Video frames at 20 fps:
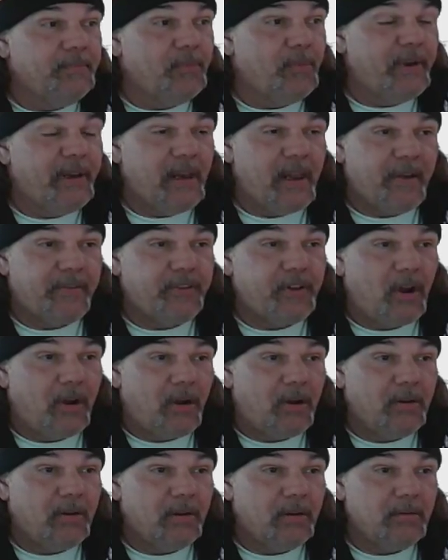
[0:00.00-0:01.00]
We left
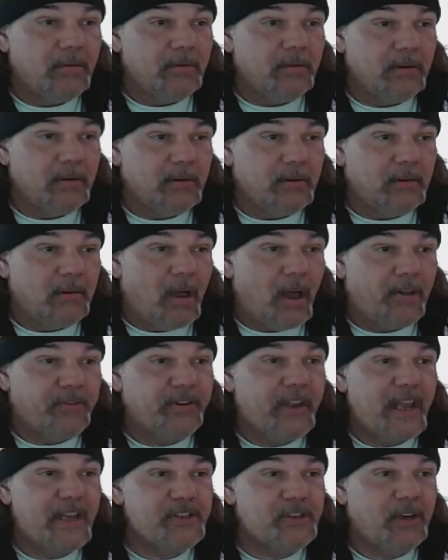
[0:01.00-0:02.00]

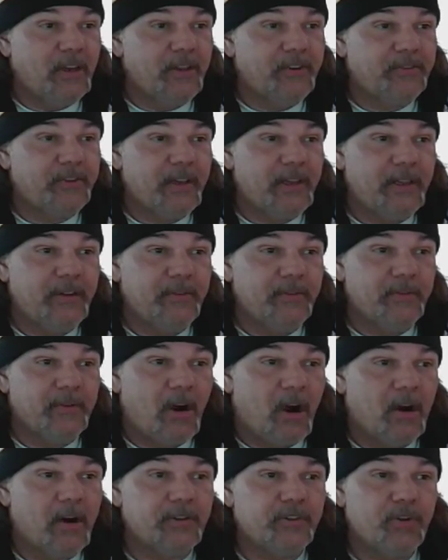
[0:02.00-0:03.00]
Los Angeles, and
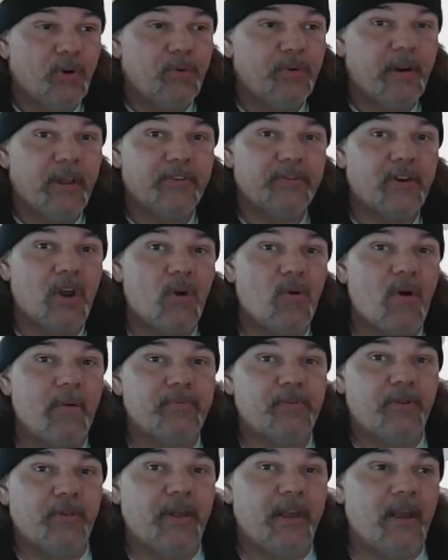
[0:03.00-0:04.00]
Art told us, go
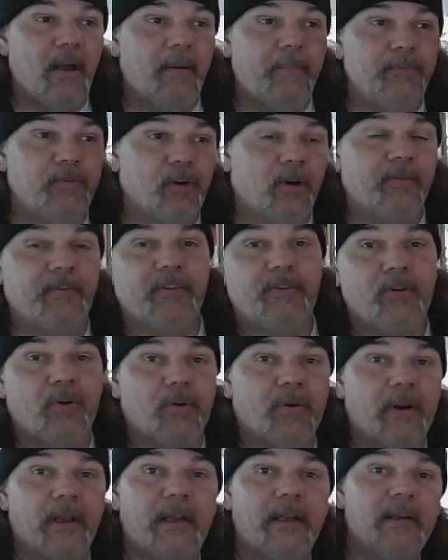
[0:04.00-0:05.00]
up to the
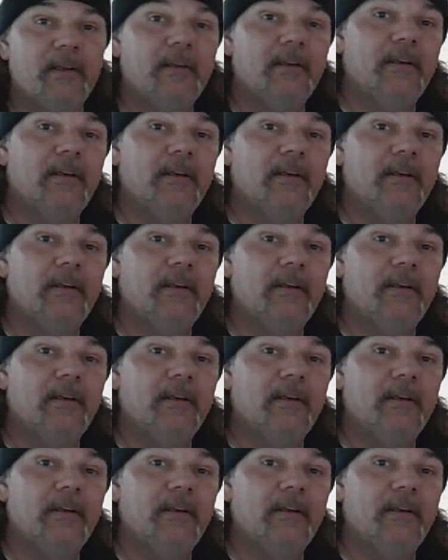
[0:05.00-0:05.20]
observatory